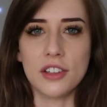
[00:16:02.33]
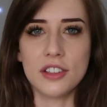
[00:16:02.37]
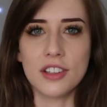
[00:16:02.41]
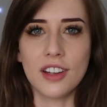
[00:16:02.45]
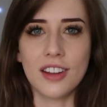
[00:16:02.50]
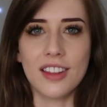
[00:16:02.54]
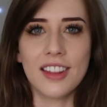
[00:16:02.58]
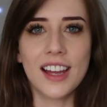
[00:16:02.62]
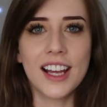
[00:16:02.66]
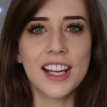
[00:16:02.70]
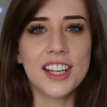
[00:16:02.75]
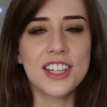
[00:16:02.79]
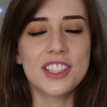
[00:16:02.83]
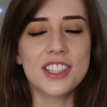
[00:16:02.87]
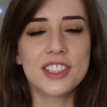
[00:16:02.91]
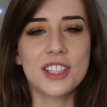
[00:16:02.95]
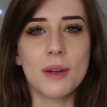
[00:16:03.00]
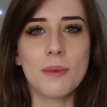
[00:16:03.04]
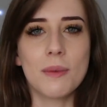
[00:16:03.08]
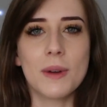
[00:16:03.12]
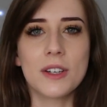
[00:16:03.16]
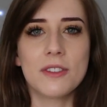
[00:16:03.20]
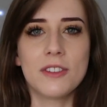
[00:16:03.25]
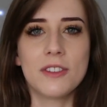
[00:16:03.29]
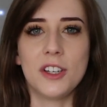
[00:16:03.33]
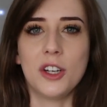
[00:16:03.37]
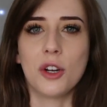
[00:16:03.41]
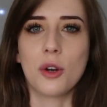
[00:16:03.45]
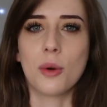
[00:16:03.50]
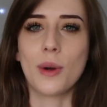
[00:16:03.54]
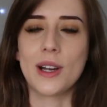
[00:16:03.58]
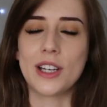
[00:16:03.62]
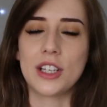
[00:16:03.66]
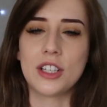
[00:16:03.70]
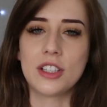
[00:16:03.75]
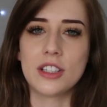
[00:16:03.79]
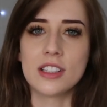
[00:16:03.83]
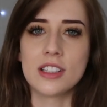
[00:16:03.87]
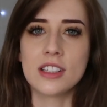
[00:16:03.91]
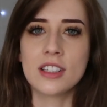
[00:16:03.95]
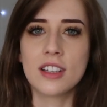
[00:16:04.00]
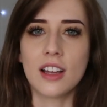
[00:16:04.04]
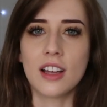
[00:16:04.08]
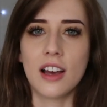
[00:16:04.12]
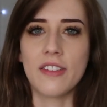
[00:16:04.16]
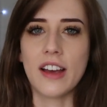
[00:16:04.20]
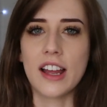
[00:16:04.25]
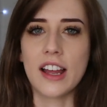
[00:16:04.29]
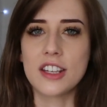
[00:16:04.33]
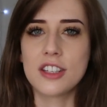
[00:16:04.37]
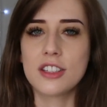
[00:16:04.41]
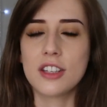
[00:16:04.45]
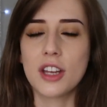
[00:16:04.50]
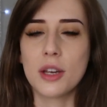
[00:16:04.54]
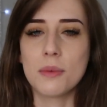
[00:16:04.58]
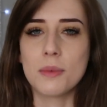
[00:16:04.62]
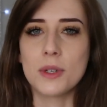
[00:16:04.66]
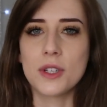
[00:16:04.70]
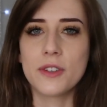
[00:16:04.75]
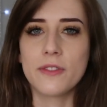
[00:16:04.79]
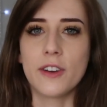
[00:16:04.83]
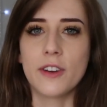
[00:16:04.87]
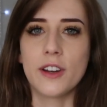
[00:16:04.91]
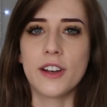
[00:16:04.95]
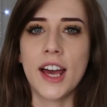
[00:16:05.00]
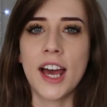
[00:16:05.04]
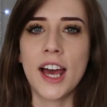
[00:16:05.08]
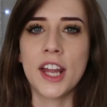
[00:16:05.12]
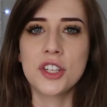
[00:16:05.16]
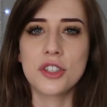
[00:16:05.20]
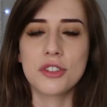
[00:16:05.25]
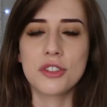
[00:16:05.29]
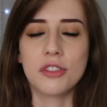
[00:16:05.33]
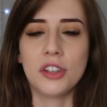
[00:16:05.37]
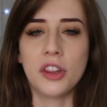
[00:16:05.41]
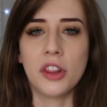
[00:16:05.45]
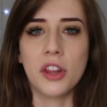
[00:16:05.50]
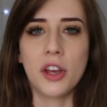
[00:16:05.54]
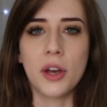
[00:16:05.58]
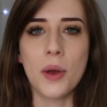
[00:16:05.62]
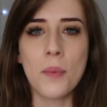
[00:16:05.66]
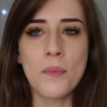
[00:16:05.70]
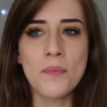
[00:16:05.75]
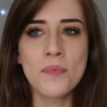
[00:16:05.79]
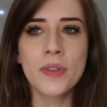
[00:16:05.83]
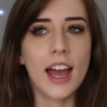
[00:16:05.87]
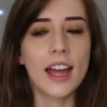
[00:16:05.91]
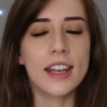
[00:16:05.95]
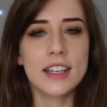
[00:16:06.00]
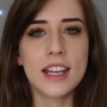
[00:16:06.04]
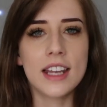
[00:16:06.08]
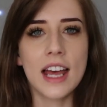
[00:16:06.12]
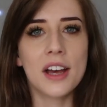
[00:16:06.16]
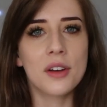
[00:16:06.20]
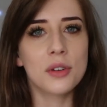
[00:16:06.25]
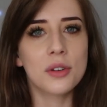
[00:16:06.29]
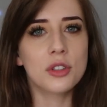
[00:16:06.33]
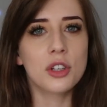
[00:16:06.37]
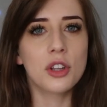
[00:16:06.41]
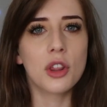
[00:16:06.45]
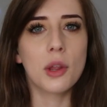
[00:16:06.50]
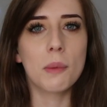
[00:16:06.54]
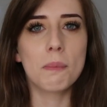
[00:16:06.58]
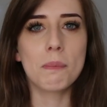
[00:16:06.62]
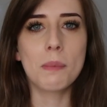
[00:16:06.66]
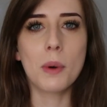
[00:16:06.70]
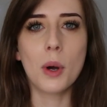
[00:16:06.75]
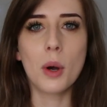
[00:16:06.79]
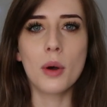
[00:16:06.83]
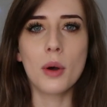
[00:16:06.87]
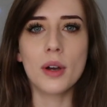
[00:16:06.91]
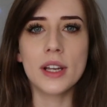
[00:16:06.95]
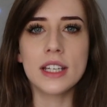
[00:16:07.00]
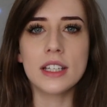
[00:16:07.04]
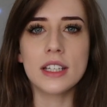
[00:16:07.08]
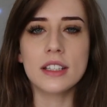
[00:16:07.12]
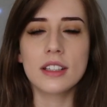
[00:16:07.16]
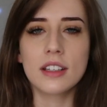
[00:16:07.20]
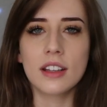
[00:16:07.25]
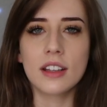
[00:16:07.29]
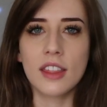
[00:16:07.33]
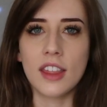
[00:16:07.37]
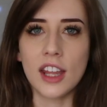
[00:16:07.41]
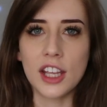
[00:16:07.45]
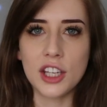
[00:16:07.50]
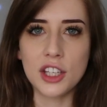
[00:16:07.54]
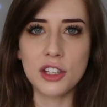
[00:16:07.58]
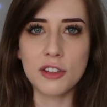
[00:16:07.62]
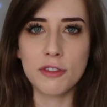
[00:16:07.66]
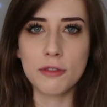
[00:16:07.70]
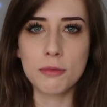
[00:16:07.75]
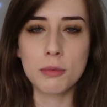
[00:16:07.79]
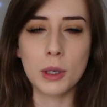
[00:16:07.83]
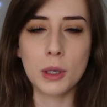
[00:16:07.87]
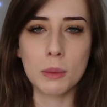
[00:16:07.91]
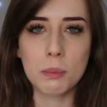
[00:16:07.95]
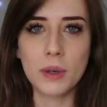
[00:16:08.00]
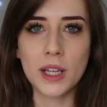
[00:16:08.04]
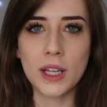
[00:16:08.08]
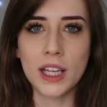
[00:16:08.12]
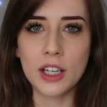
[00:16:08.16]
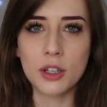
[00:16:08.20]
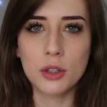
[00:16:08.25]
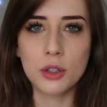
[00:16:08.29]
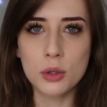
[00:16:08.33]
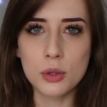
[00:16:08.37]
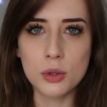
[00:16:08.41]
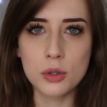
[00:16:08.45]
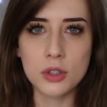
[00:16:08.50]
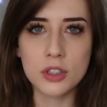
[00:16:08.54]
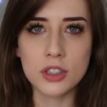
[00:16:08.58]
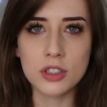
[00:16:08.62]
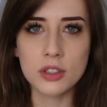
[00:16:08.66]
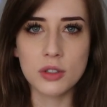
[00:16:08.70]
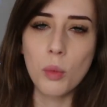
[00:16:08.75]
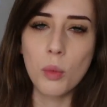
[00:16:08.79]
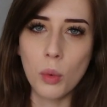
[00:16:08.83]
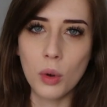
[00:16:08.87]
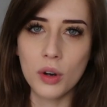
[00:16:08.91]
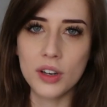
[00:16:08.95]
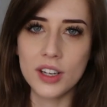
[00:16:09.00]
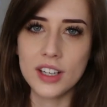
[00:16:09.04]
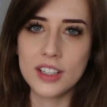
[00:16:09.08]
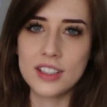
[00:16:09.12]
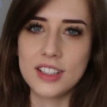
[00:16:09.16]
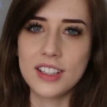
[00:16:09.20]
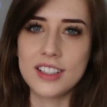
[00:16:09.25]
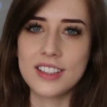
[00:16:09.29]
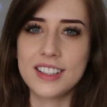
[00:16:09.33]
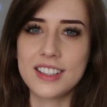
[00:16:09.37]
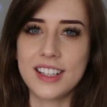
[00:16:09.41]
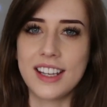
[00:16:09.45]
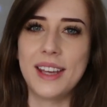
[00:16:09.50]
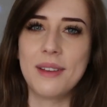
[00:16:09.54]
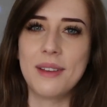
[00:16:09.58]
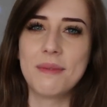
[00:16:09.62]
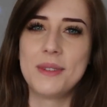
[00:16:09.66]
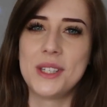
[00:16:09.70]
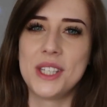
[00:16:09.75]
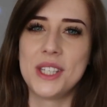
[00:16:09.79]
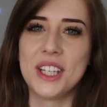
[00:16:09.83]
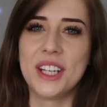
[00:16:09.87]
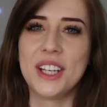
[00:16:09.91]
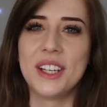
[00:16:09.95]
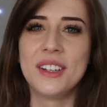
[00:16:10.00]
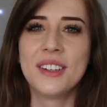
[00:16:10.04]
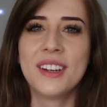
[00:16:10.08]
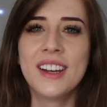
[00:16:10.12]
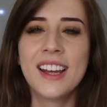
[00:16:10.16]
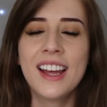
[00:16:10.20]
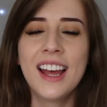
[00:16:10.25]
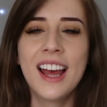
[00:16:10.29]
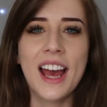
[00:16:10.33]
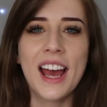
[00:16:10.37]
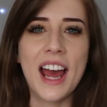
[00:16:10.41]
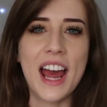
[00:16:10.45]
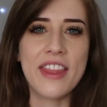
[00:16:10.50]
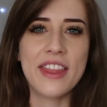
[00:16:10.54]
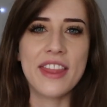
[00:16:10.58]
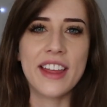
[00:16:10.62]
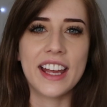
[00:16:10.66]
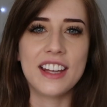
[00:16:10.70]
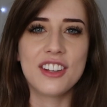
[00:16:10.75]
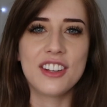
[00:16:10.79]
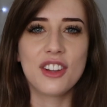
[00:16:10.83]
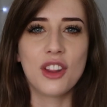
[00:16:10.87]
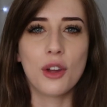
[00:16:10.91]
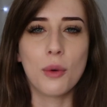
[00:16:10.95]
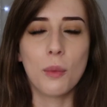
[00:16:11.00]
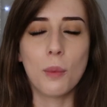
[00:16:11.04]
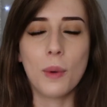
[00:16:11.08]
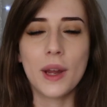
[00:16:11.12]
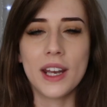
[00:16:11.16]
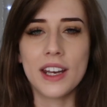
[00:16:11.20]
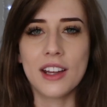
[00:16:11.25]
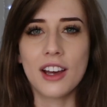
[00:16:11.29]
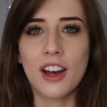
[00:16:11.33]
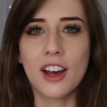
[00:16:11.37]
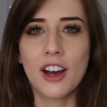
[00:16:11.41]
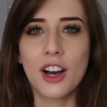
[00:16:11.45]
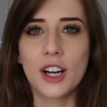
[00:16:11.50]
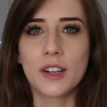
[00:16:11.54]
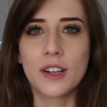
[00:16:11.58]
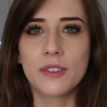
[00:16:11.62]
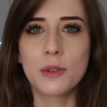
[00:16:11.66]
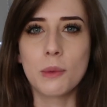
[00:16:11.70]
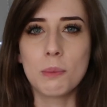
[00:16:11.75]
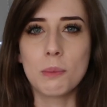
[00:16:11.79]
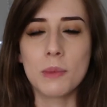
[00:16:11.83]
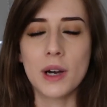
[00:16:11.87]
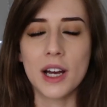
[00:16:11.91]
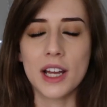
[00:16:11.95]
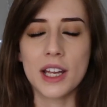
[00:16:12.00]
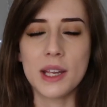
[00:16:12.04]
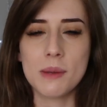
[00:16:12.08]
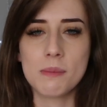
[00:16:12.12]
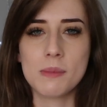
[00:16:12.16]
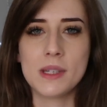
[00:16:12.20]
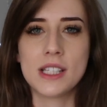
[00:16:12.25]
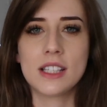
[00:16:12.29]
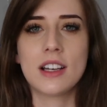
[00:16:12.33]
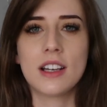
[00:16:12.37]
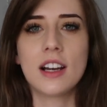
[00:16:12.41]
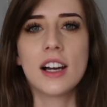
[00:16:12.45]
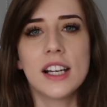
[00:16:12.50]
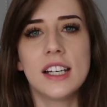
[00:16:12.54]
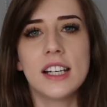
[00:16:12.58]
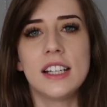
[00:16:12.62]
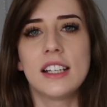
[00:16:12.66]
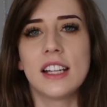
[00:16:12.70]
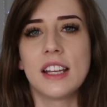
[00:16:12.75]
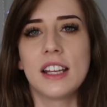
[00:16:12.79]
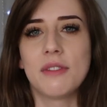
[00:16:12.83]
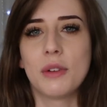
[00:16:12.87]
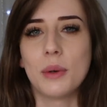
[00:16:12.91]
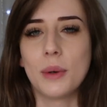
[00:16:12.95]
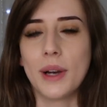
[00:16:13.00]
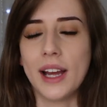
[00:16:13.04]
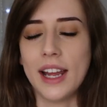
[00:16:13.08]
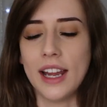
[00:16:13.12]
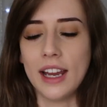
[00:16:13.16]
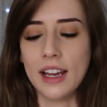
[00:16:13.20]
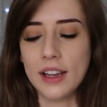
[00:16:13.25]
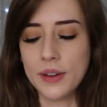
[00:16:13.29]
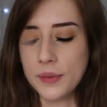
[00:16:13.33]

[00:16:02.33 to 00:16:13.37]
So thank you so much for your questions. I've had so much fun answering them. And now to the point that you've probably all just wanted to skip to, and that is the winner of my Misguided giveaway.